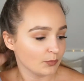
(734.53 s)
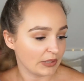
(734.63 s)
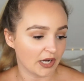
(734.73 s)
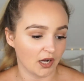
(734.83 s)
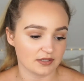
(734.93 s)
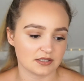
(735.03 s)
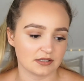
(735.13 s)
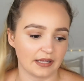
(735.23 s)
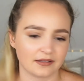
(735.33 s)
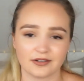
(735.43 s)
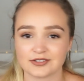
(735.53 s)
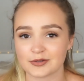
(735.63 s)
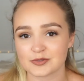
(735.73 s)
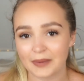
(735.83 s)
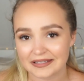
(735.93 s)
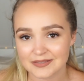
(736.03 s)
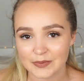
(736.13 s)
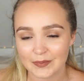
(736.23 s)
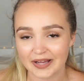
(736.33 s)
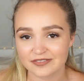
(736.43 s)
because like there's no space in
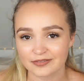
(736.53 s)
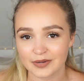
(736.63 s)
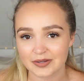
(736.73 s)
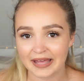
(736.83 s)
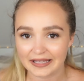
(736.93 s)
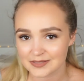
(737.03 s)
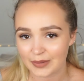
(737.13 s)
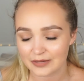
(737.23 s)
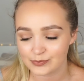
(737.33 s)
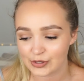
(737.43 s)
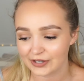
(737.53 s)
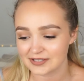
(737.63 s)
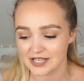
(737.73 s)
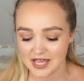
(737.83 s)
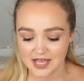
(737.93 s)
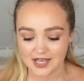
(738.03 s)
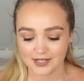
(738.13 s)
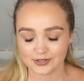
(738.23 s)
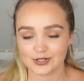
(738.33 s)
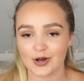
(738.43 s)
my bag for my Kate Spade purse.
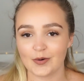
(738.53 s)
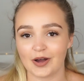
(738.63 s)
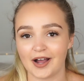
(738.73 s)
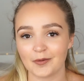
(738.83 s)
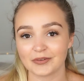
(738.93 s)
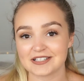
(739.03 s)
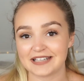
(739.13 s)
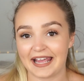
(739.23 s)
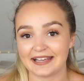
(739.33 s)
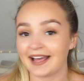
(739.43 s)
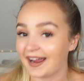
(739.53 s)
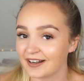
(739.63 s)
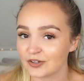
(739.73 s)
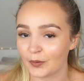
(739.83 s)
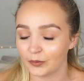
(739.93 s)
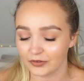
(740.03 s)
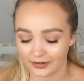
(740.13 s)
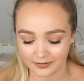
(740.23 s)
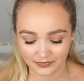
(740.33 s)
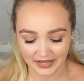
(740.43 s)
So I wanted a card
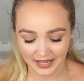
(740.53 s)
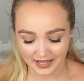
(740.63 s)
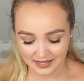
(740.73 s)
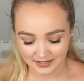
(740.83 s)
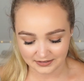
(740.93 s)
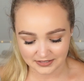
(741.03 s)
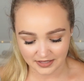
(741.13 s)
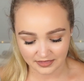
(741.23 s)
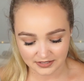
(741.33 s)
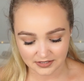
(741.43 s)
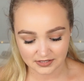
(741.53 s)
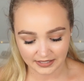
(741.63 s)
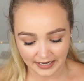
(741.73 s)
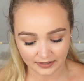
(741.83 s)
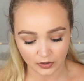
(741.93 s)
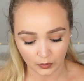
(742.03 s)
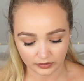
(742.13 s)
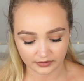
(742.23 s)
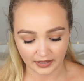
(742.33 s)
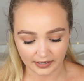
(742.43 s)
holder, and this is the card
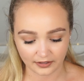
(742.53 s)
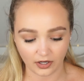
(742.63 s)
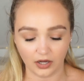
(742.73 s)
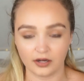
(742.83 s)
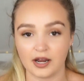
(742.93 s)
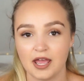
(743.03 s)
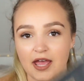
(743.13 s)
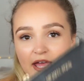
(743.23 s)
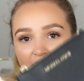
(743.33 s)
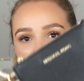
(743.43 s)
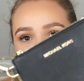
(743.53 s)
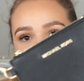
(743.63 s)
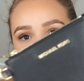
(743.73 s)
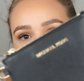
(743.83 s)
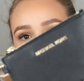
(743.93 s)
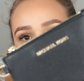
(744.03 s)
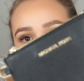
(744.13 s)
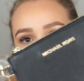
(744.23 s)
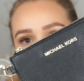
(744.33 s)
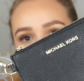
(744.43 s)
holder that I got. It's
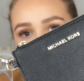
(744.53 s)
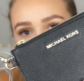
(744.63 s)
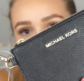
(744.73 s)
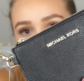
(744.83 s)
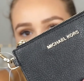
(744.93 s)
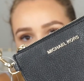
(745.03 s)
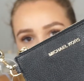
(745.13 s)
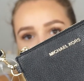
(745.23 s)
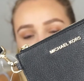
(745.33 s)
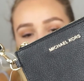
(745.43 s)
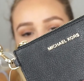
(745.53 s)
from Michael Kors,